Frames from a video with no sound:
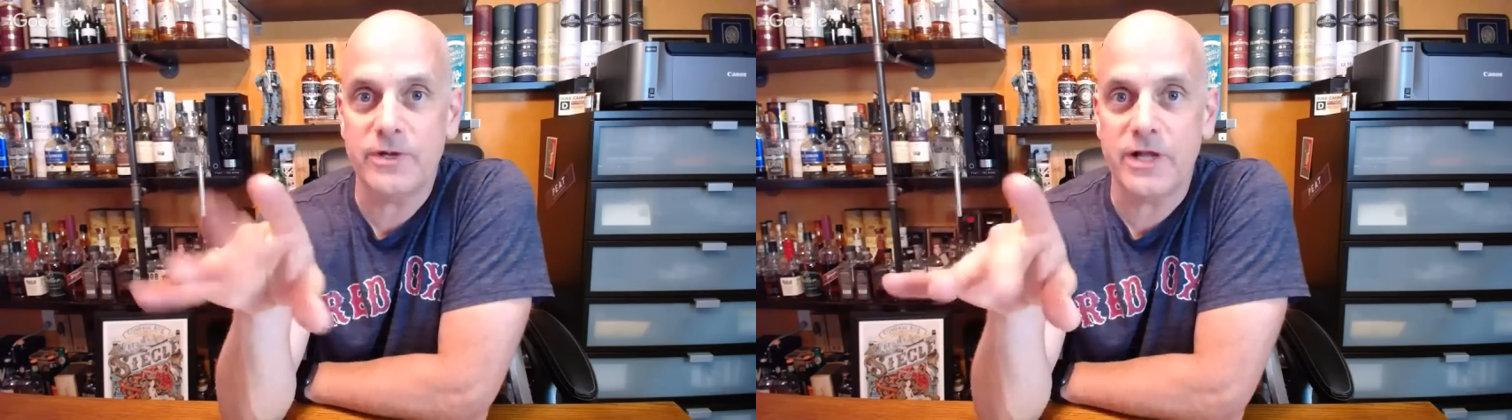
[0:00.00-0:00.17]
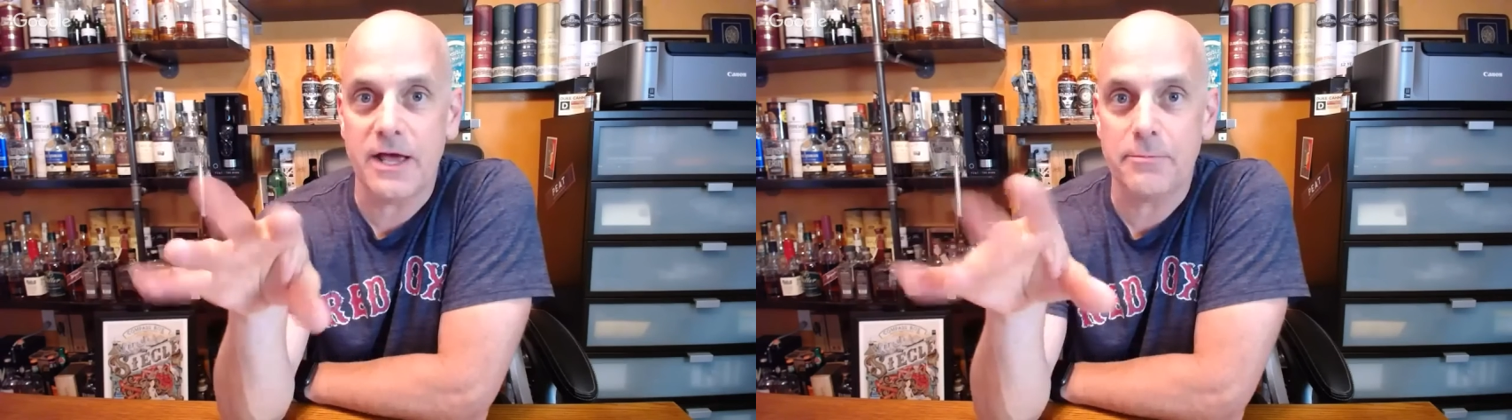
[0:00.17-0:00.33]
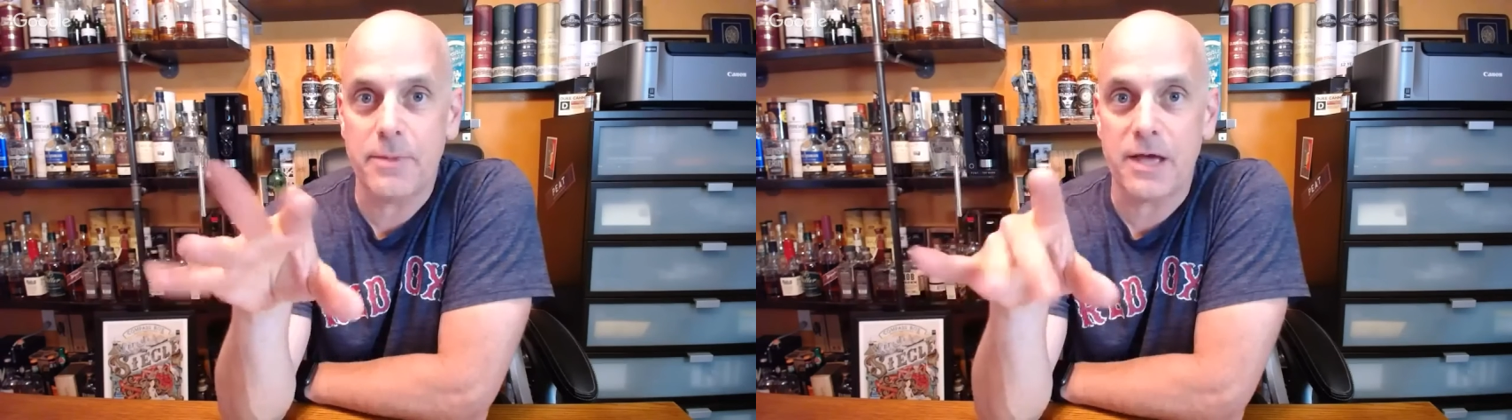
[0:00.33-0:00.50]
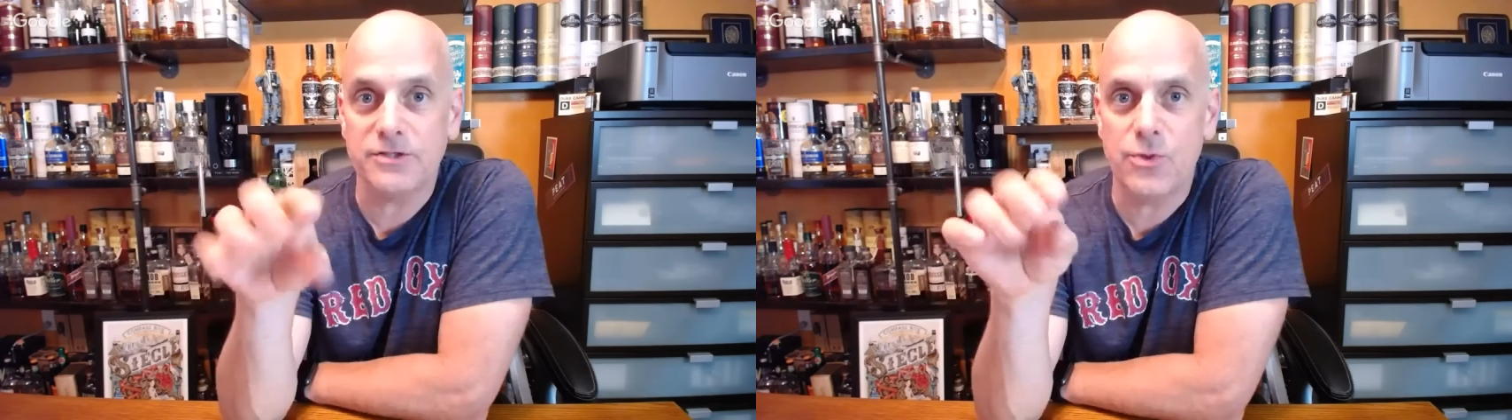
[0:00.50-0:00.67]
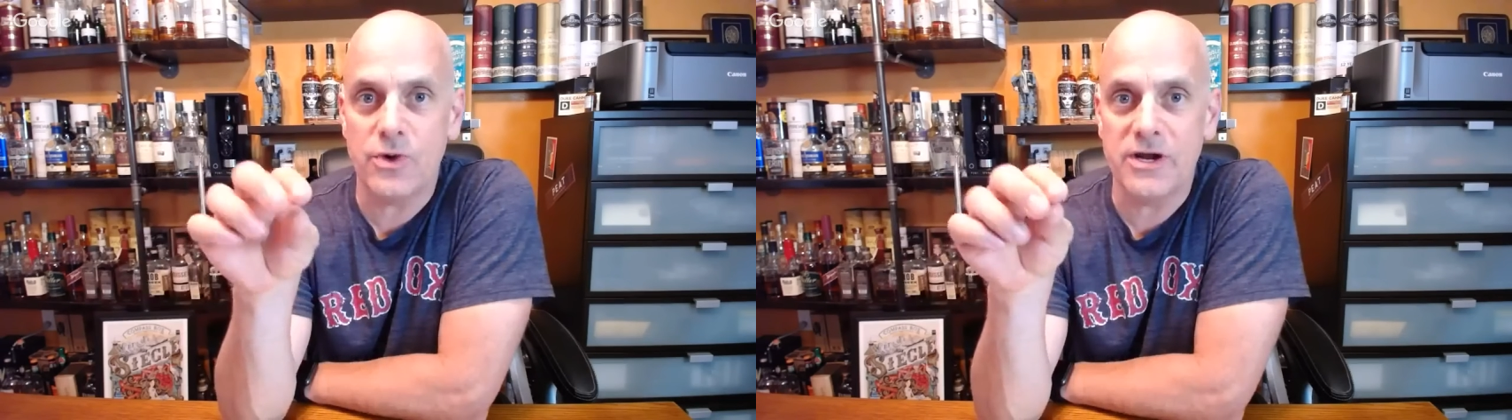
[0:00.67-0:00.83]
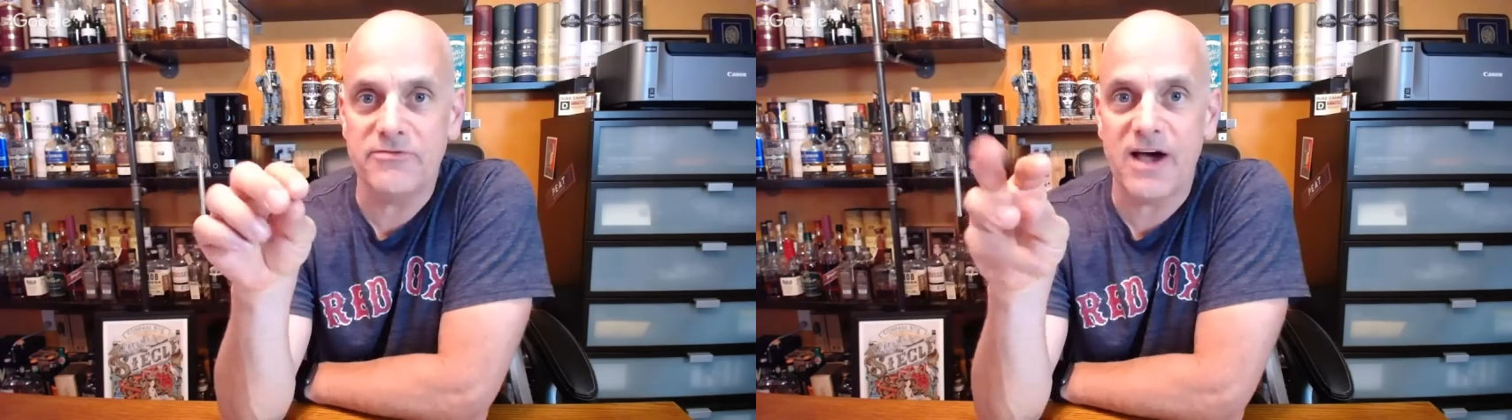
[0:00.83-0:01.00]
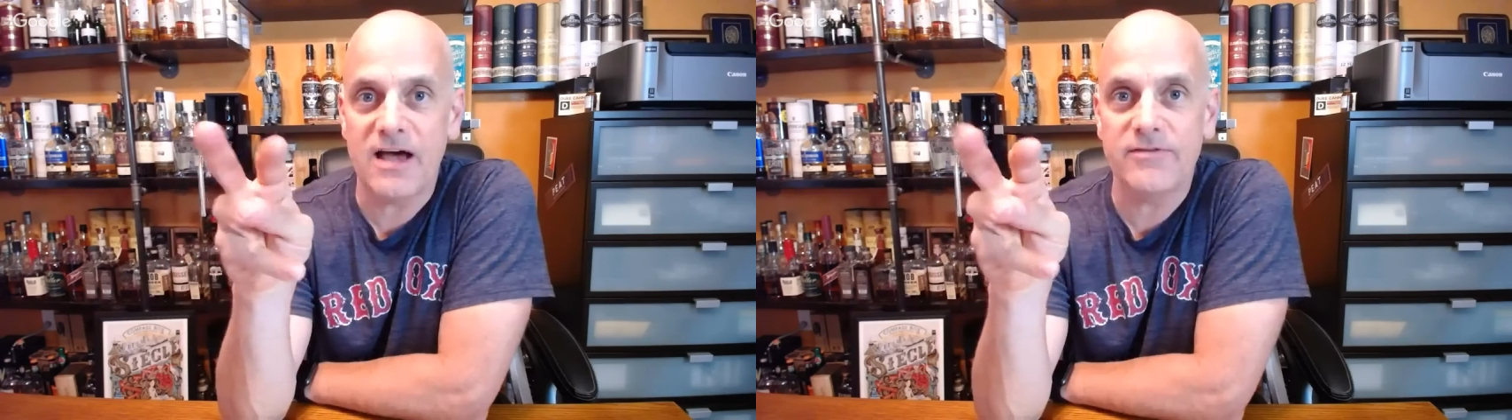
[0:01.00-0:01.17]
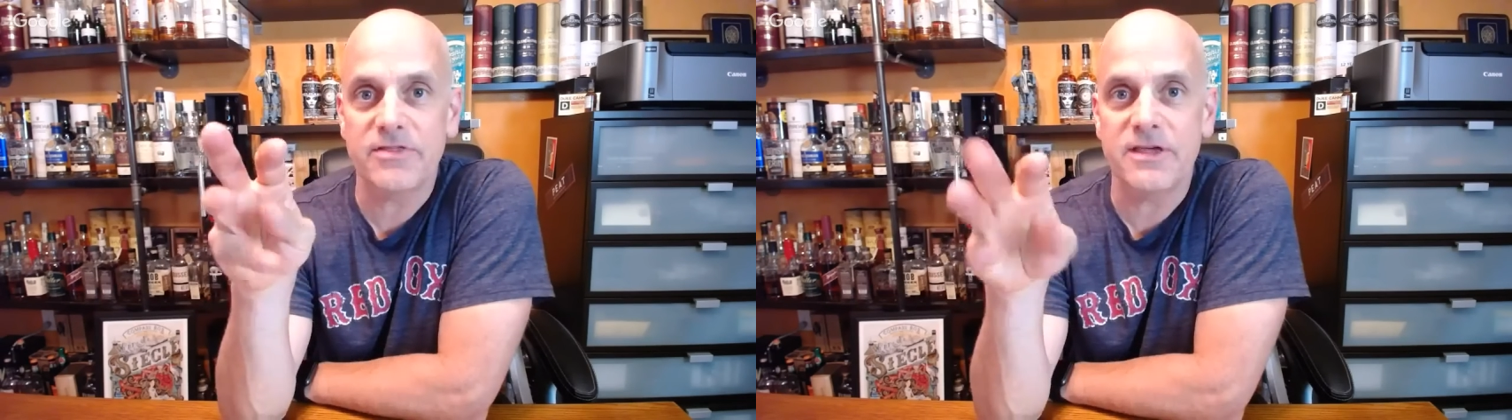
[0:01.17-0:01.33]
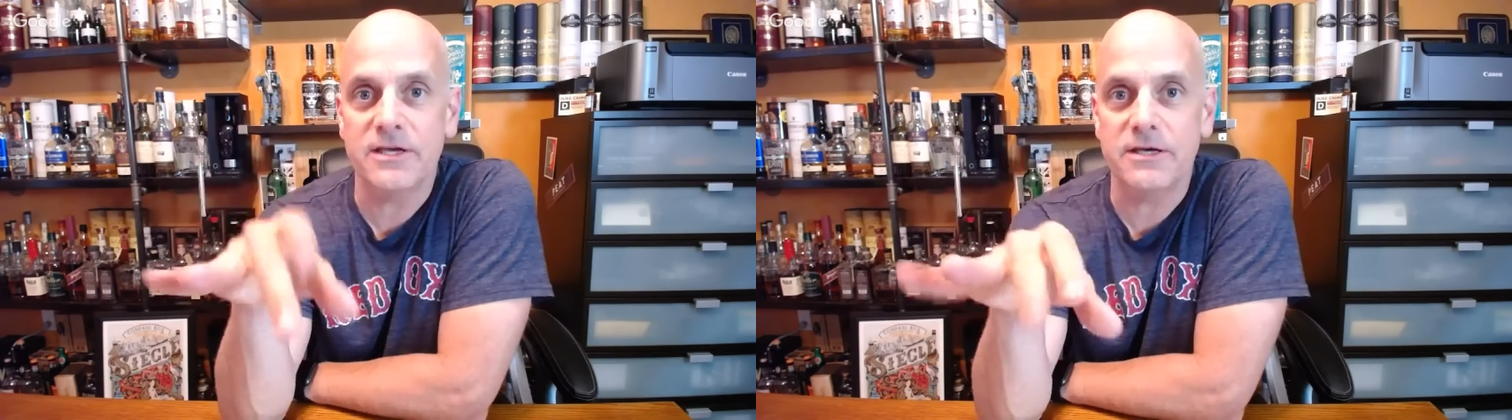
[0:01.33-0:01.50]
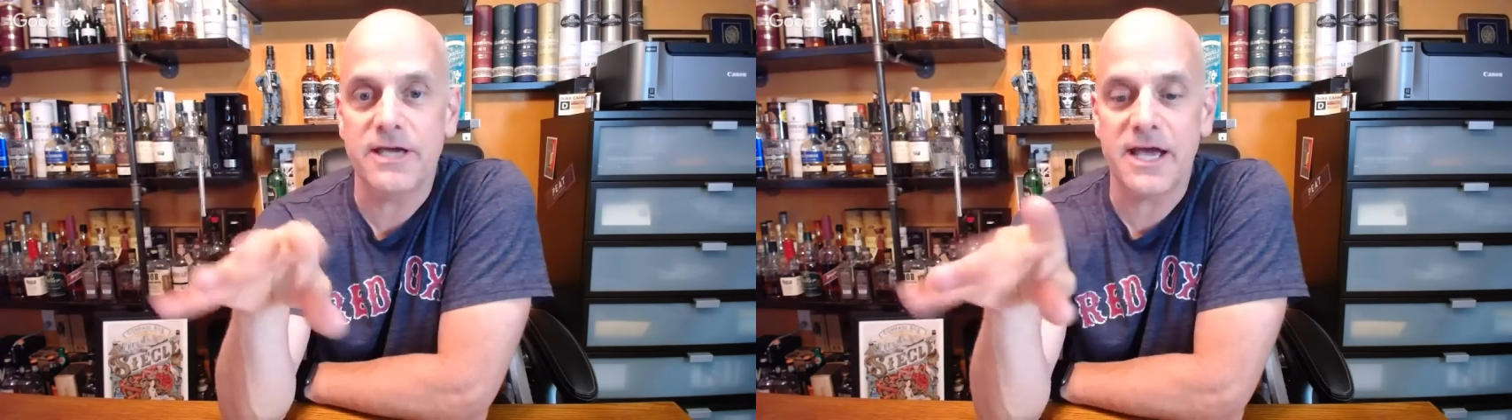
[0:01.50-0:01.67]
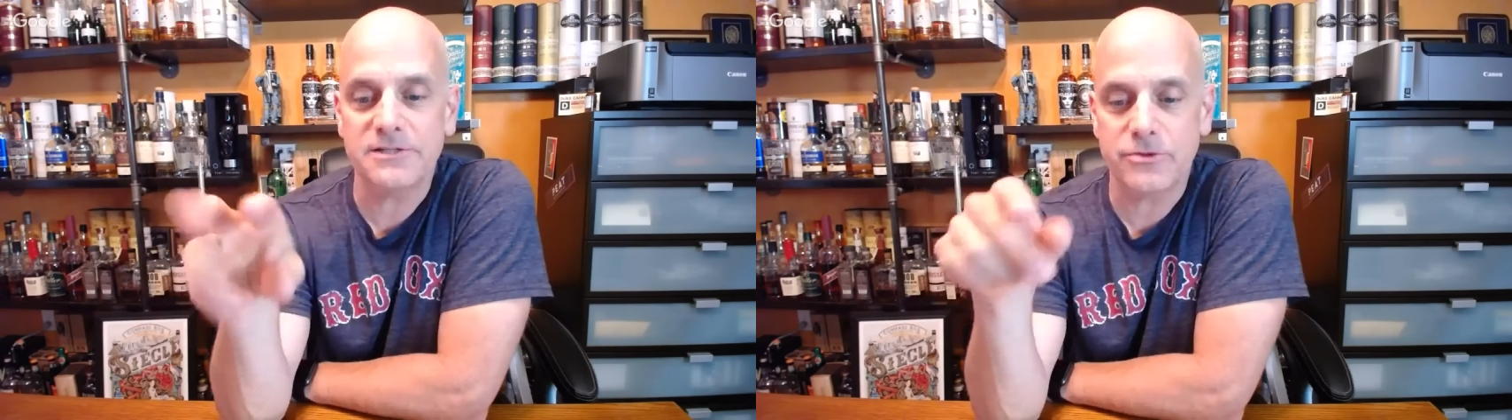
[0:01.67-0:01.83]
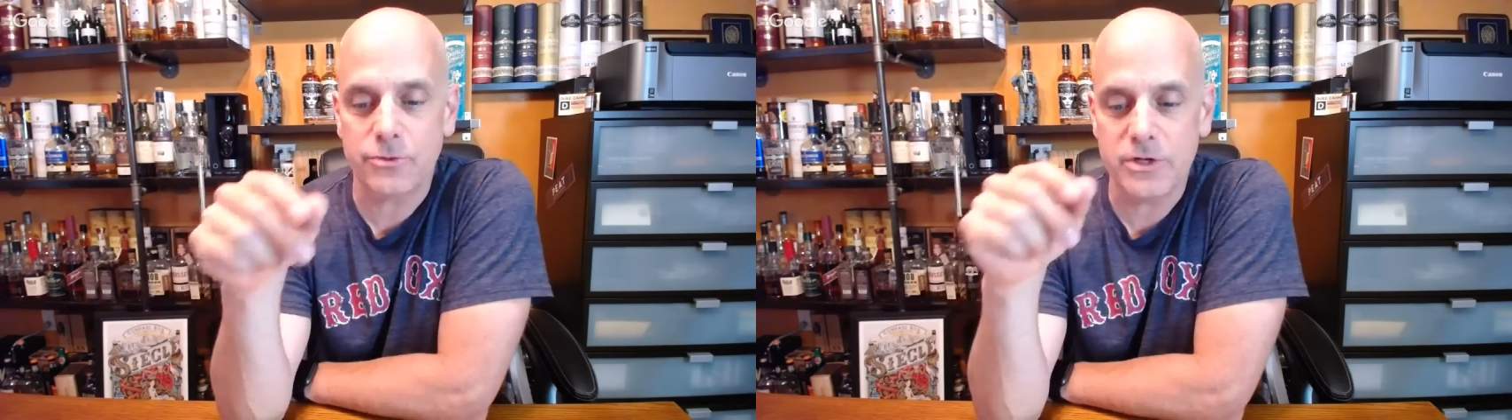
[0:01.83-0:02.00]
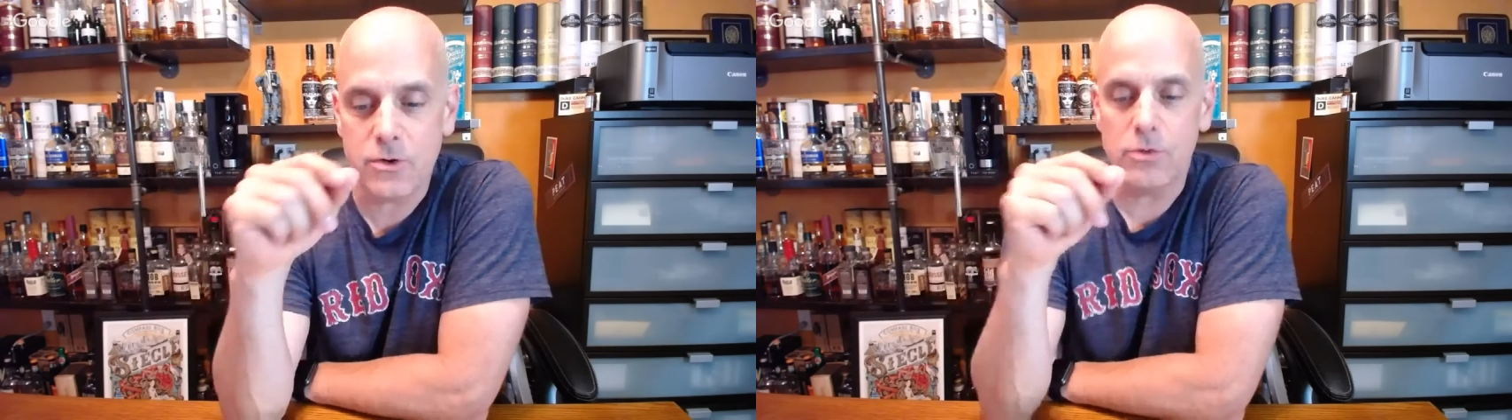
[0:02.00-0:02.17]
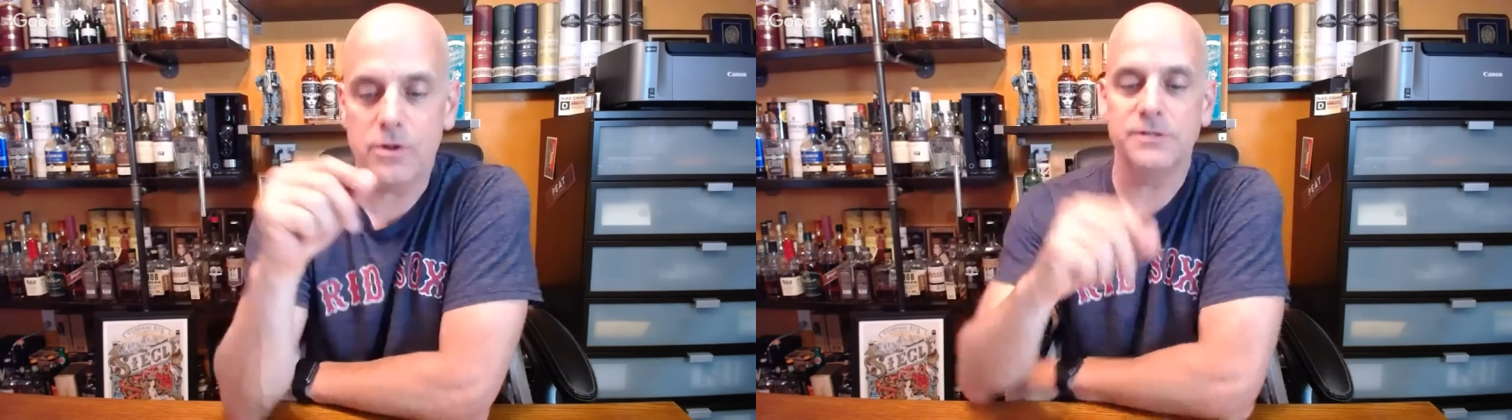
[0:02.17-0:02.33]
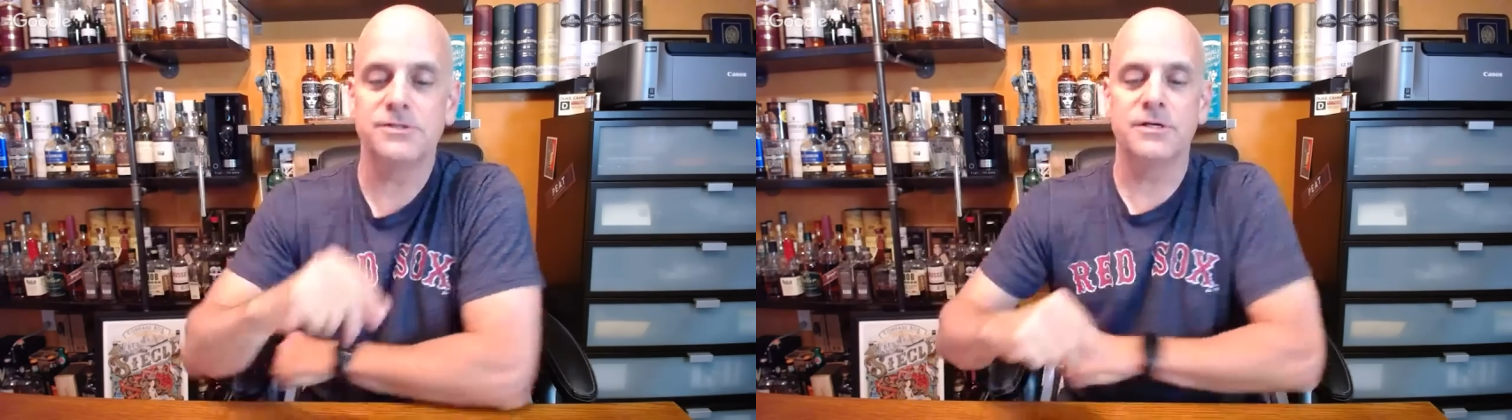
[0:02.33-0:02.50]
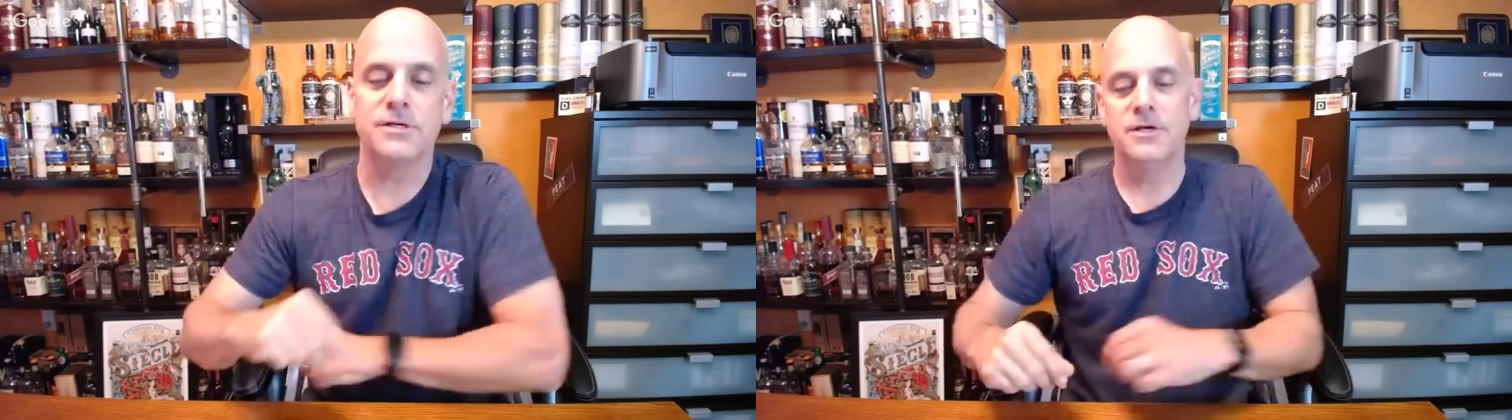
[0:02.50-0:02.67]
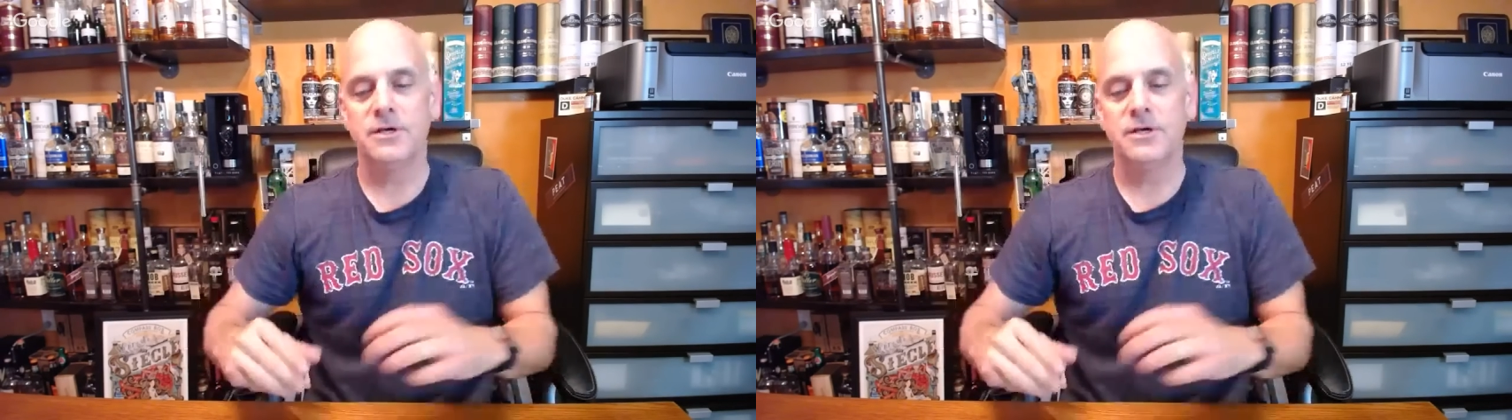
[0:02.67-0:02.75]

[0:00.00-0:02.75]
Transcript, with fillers: We've got about 25, I think, a cask three coins.